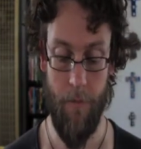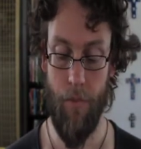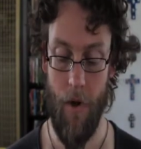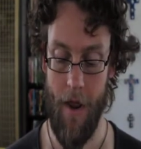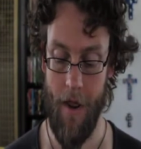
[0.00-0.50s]

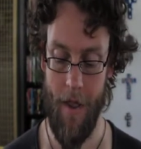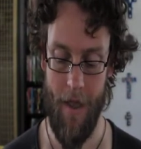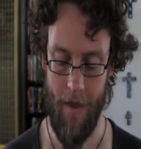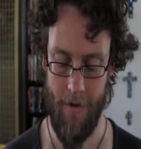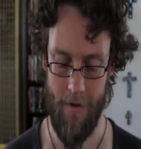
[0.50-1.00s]
pray
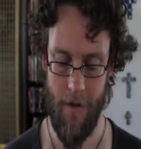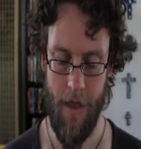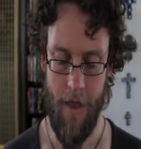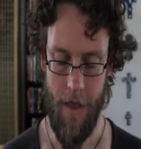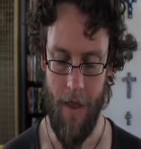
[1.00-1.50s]
and
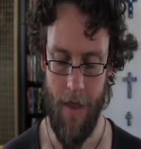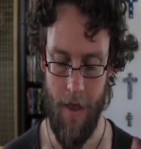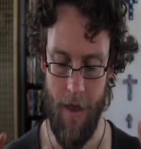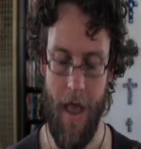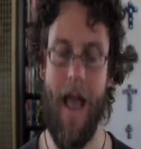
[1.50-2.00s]

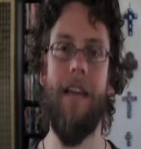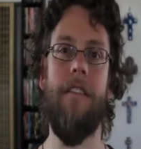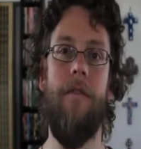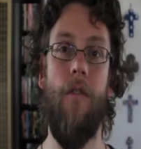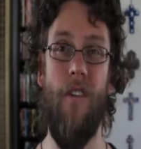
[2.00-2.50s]

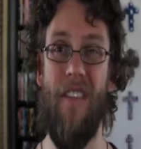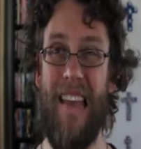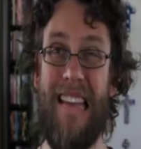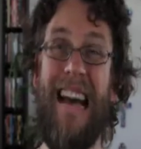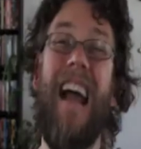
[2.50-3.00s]
ask for
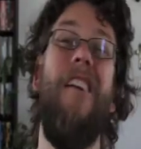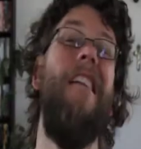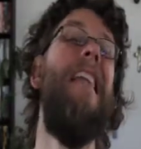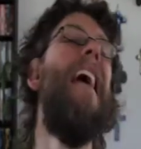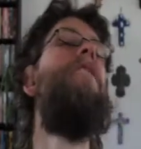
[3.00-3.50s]
the entire
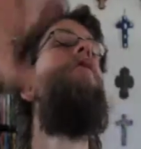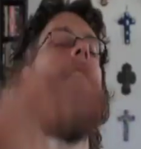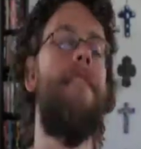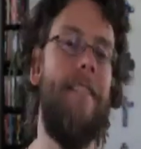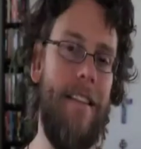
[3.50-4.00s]

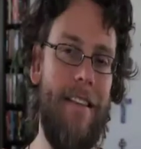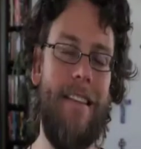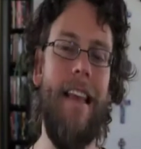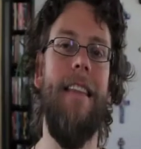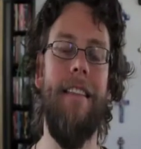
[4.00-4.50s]
nation's
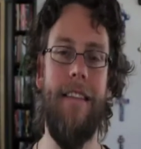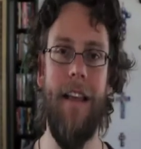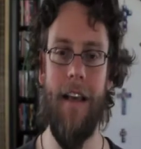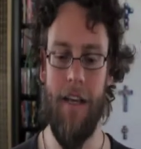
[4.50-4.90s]
sins